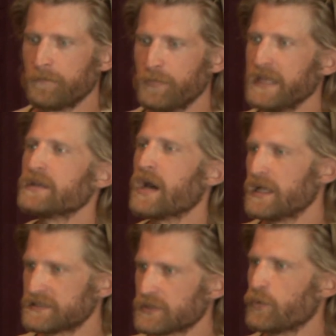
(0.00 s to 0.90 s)
been
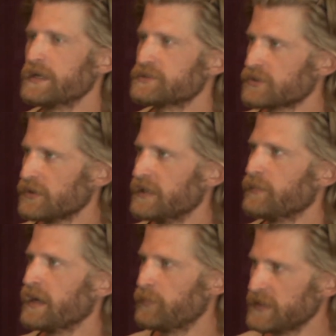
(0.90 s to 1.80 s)
consequential in
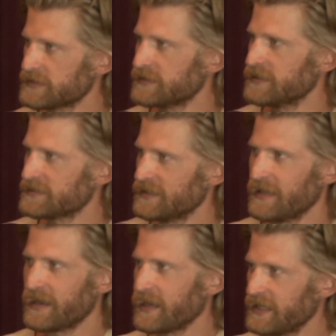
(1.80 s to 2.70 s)
my business in
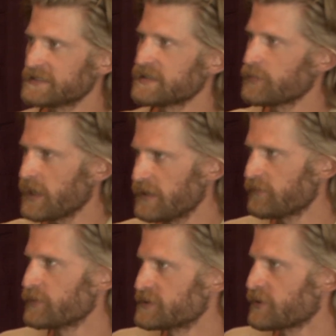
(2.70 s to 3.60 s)
that I get some kind
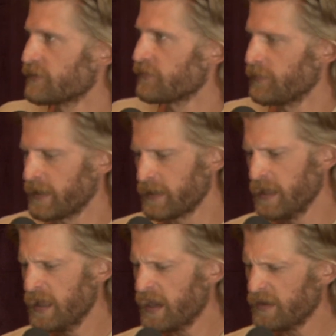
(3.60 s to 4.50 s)
of return from that.
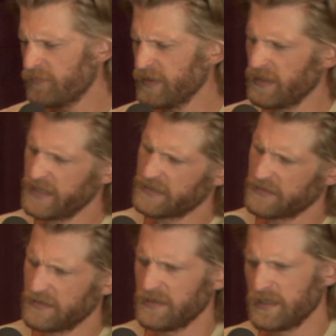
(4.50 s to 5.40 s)
I feel like,
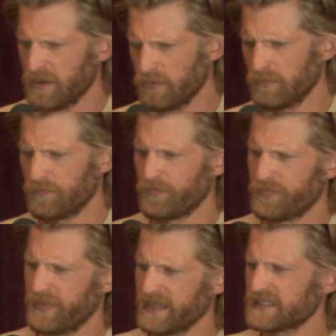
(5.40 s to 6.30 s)

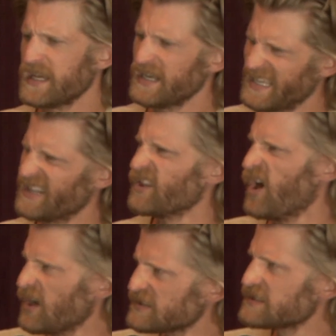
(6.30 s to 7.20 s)
that's kind of getting
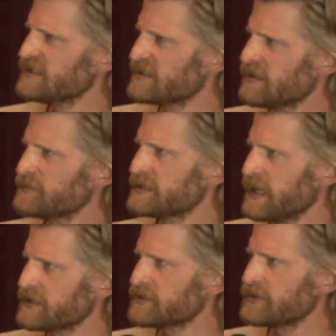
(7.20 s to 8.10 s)
lost in some
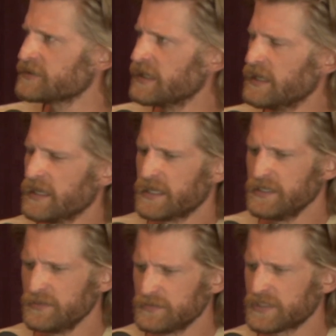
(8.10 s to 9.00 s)
sectors. Can
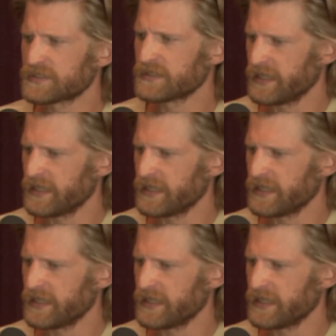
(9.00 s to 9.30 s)
you just